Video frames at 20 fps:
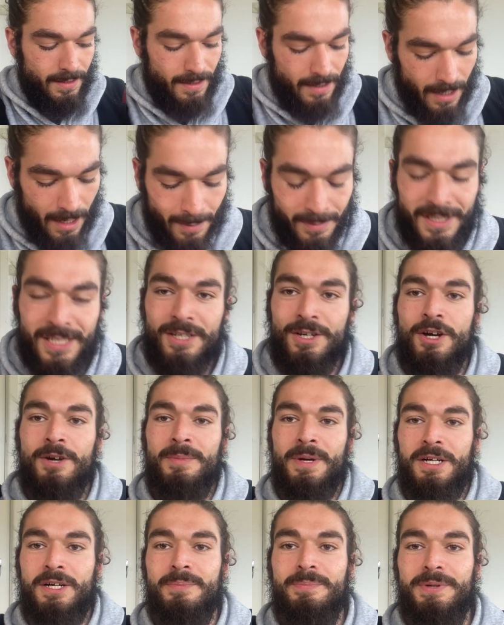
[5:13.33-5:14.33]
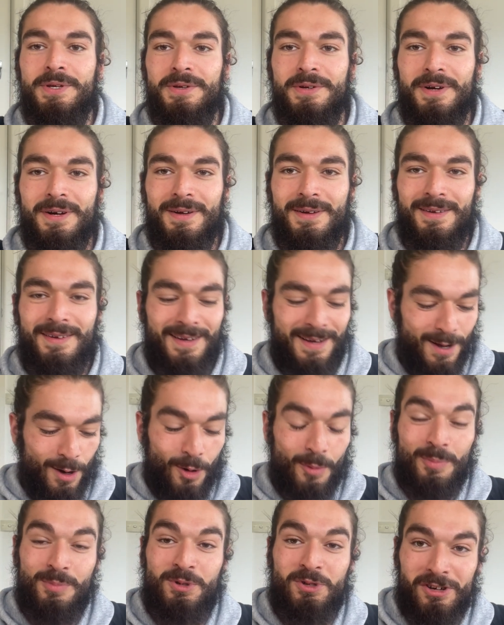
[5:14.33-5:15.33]
I'm sitting on my computer and
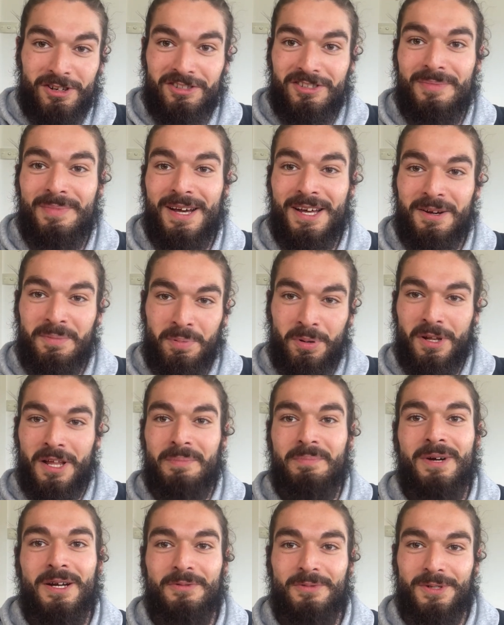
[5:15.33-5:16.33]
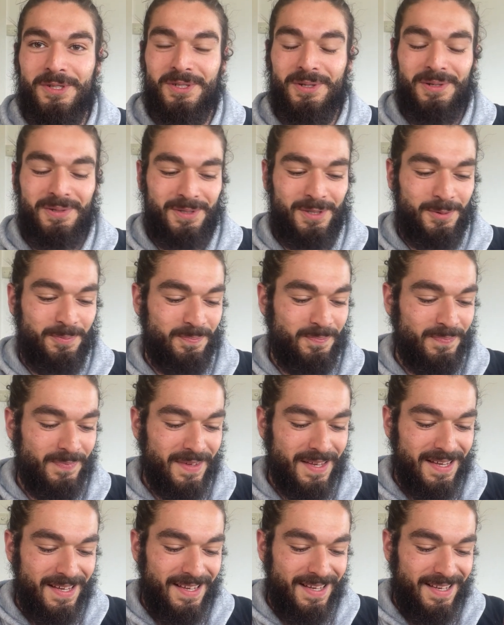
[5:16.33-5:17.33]
I'm just about to pull up my results.
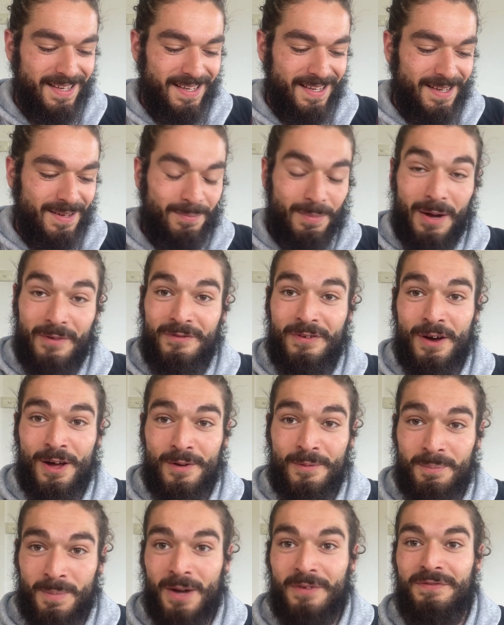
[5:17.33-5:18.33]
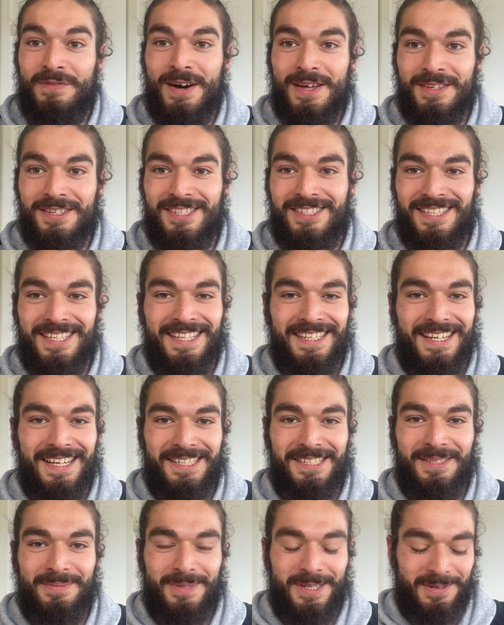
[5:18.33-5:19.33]
My father's sitting
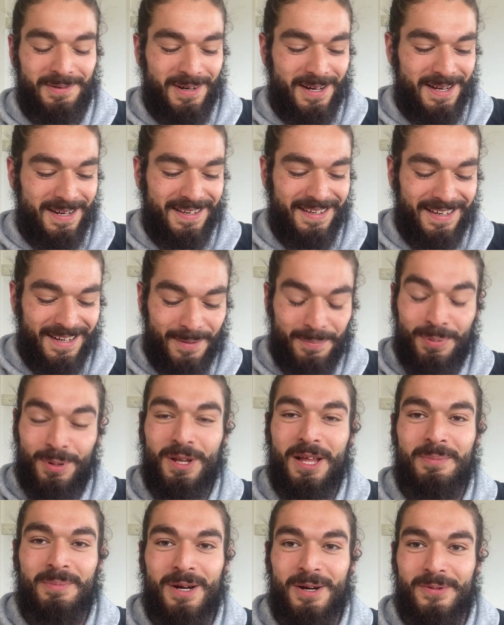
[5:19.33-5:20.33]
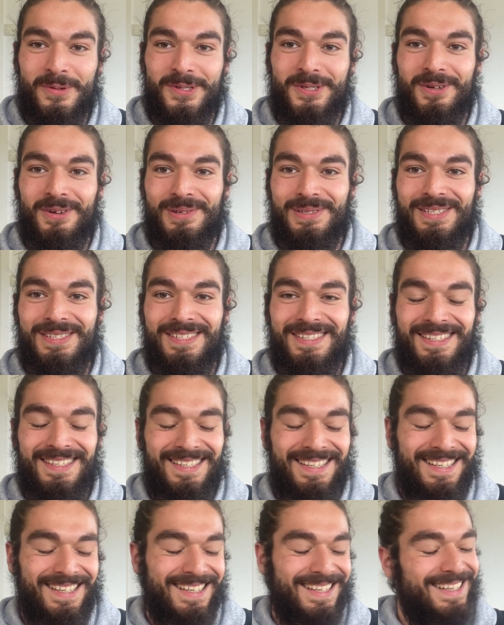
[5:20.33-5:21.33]
next to me, right? And I pull up my results
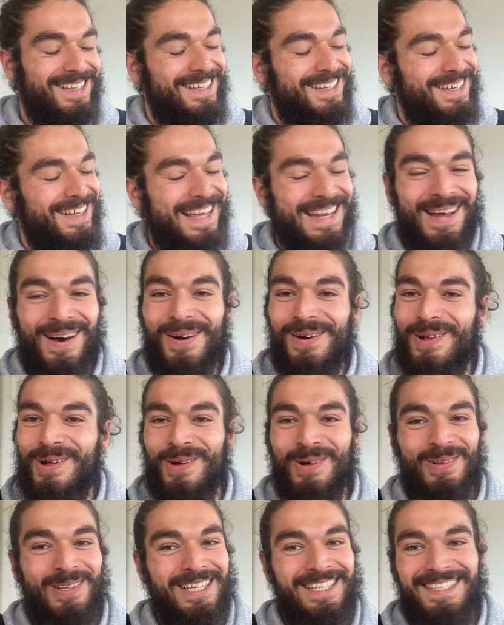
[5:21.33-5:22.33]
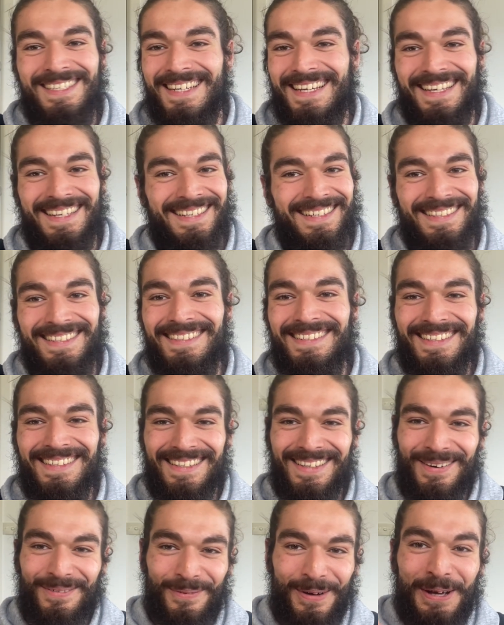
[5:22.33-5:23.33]
and holy shit,
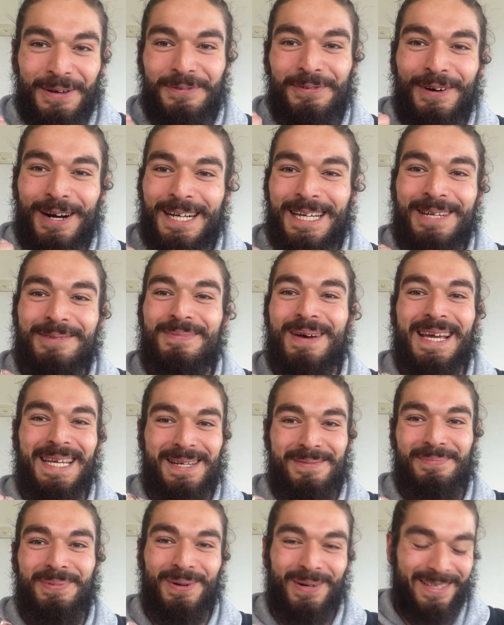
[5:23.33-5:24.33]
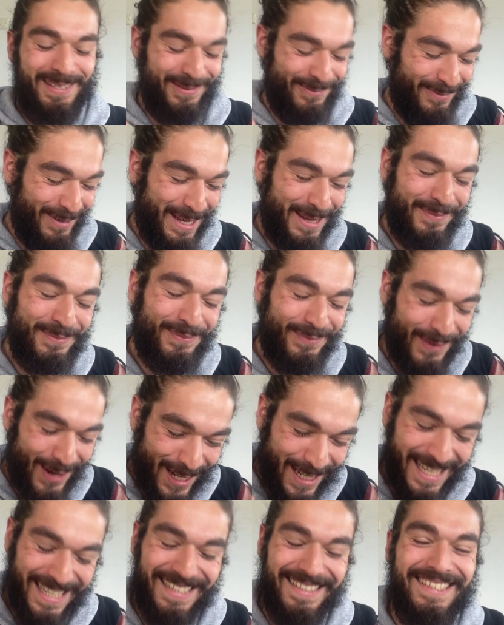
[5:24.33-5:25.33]
we fucking made it, boys. We
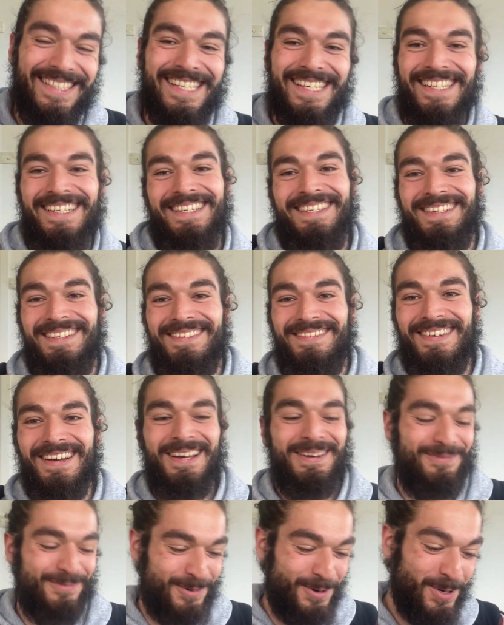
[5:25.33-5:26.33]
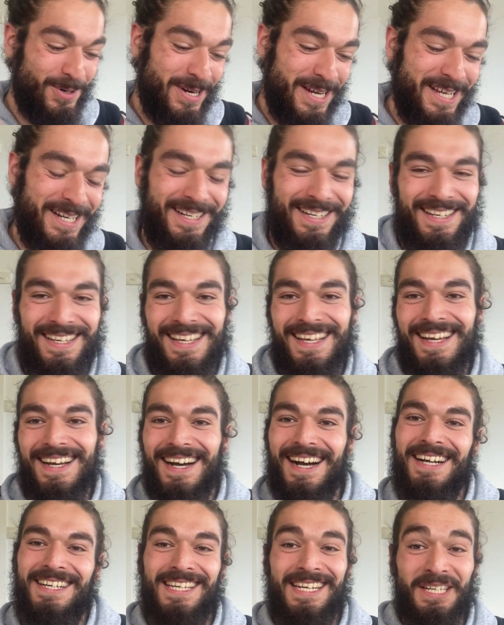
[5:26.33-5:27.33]
fucking did it, right? We're in.
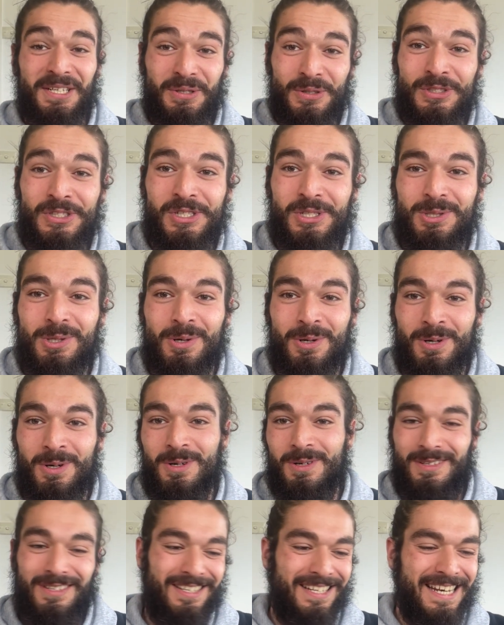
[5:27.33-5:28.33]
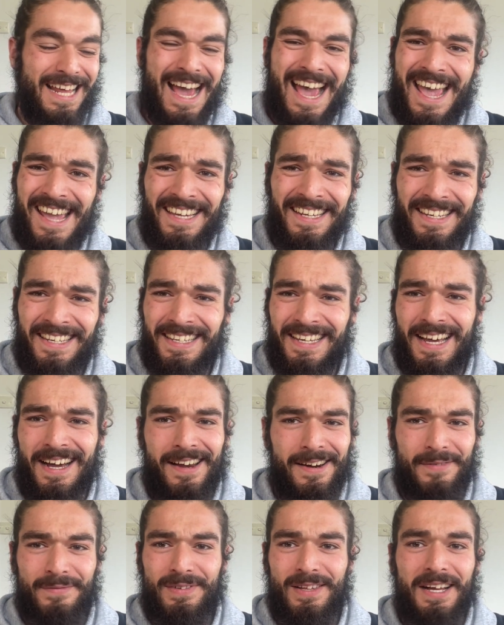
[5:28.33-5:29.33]
I get a good score, an 80
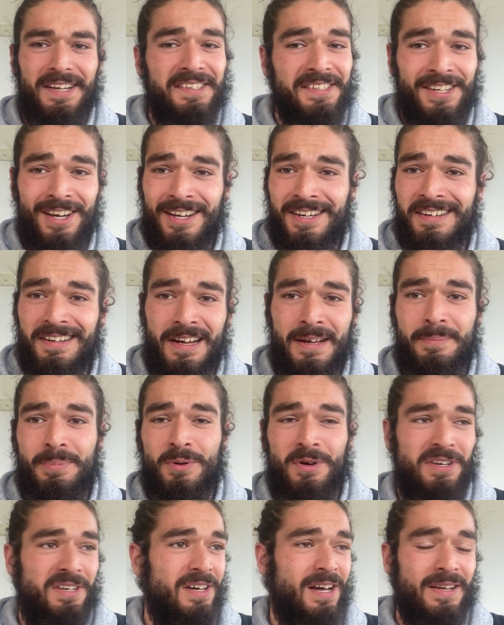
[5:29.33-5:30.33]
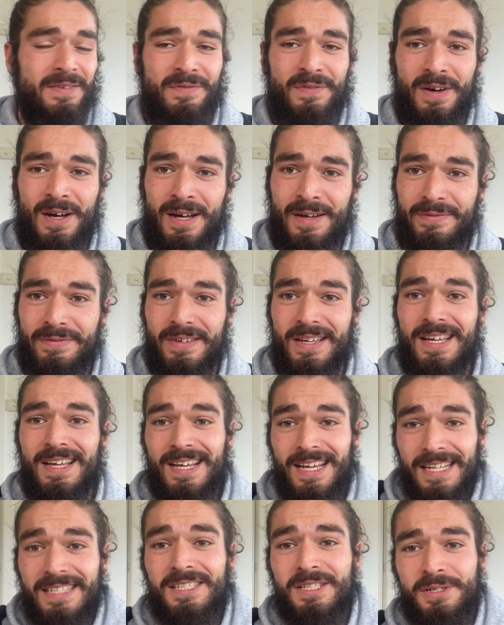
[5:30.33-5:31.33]
out of like
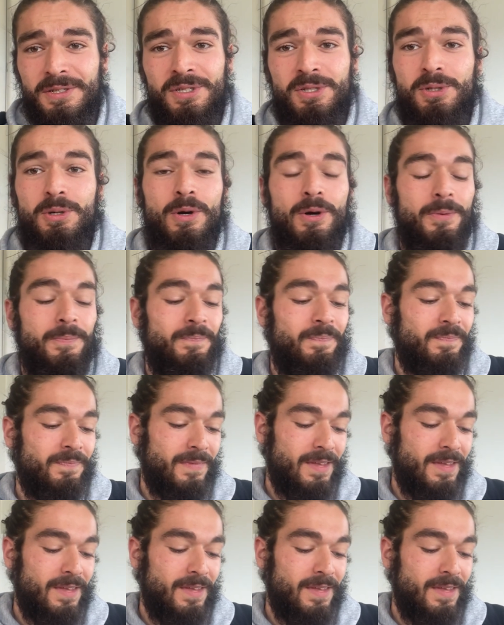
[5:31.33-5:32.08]
99.95. It's a good score.